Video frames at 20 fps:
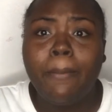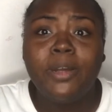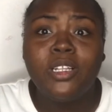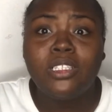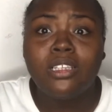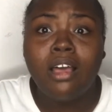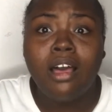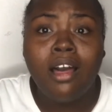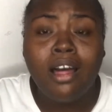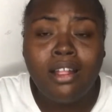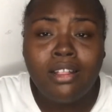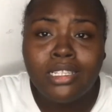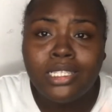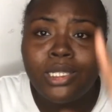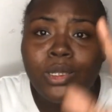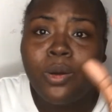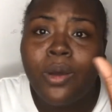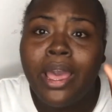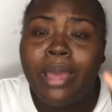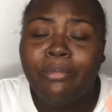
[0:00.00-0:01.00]
but
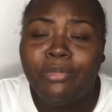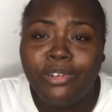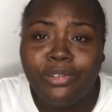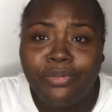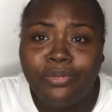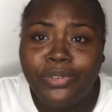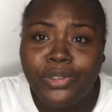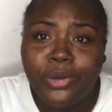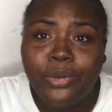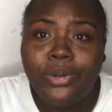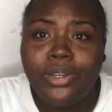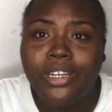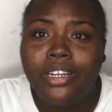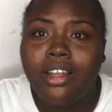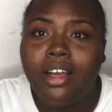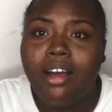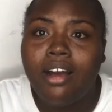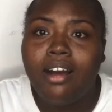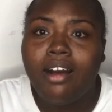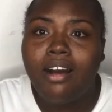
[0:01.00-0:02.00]
also I'm reviewing
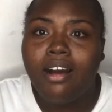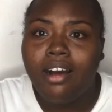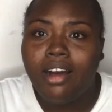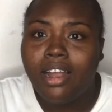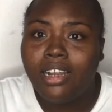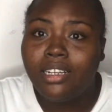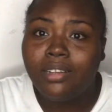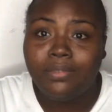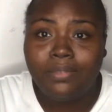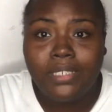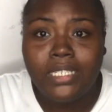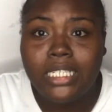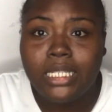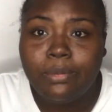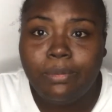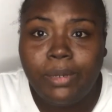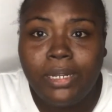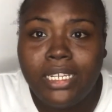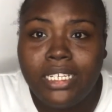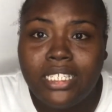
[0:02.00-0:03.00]
all of these
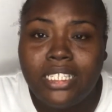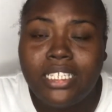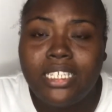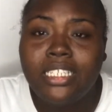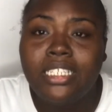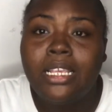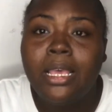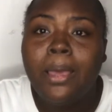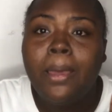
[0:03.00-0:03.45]
places